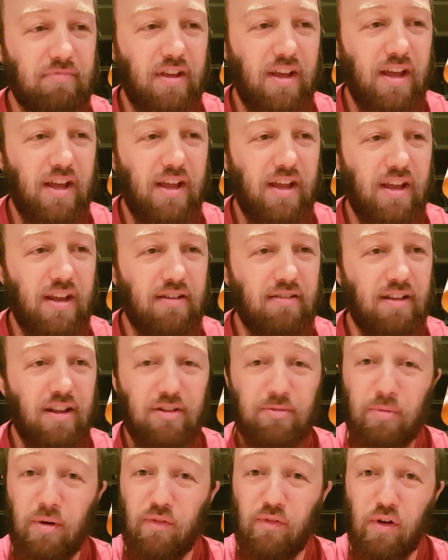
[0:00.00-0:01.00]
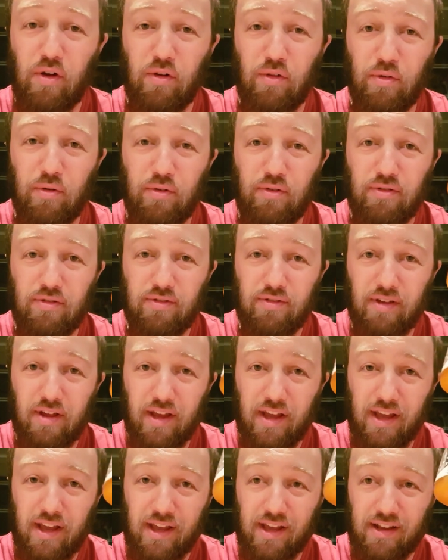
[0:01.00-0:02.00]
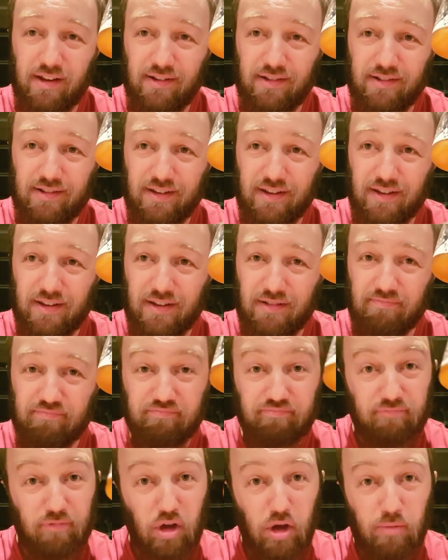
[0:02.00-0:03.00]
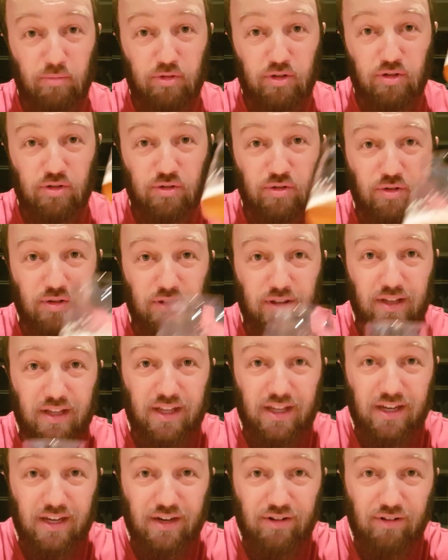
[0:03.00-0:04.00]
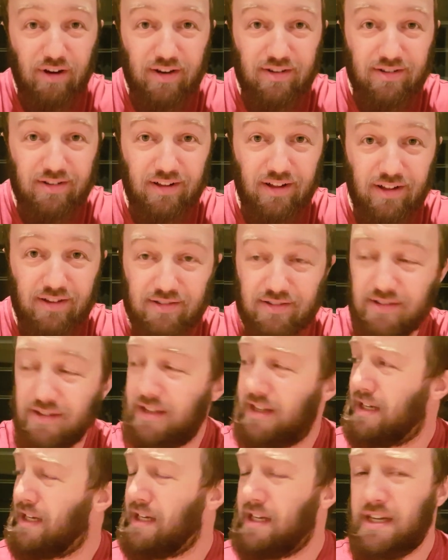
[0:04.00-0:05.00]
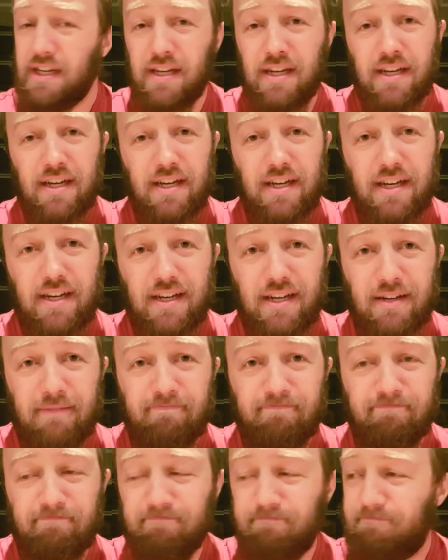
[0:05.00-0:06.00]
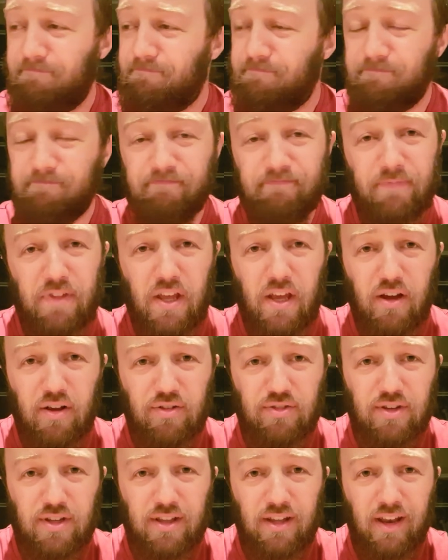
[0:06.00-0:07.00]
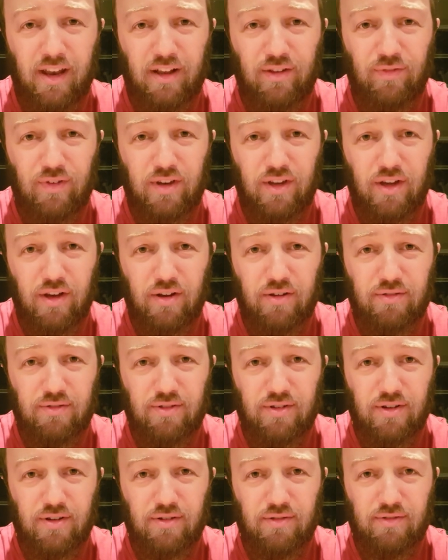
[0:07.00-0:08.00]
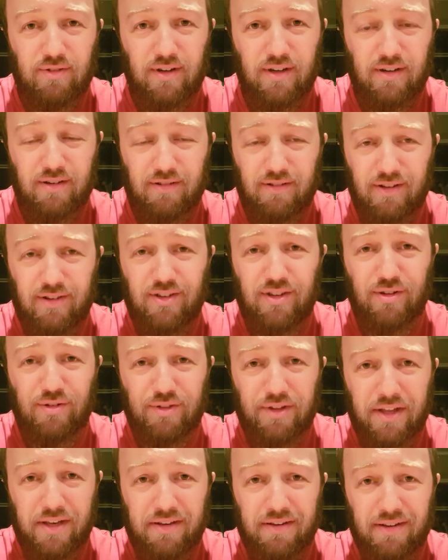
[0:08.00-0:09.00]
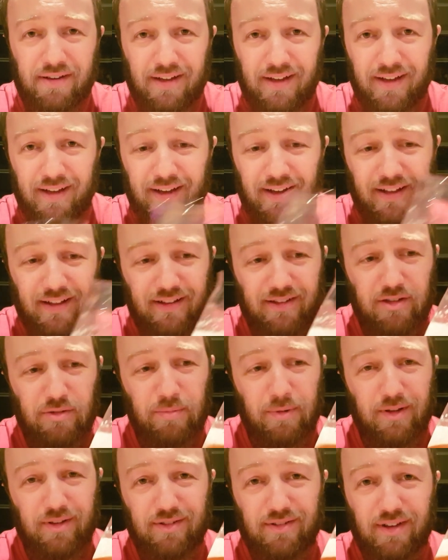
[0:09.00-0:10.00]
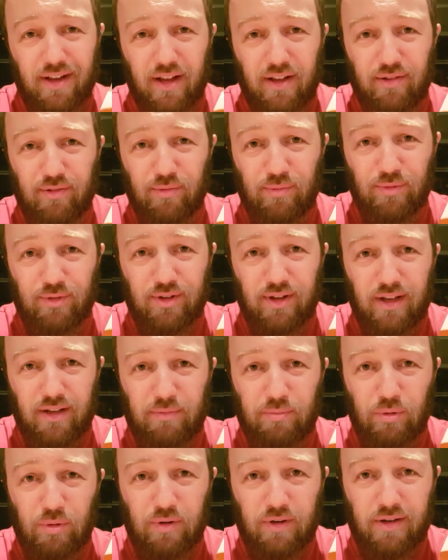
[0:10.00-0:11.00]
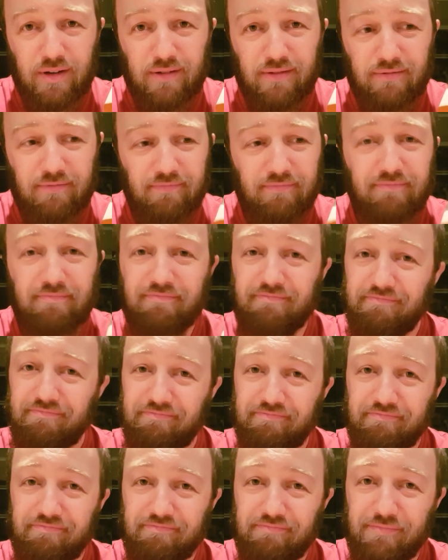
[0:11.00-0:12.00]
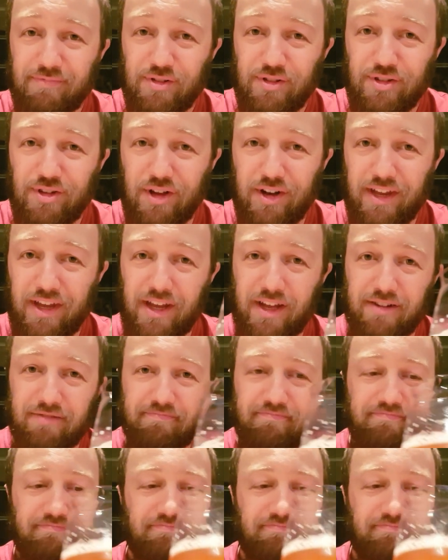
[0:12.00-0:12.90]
And that's my final thoughts, and hope you enjoyed the grain to glass. Yeah, I'll see you in the next video. So until then, this has been Stas from Stas Brewing, signing out.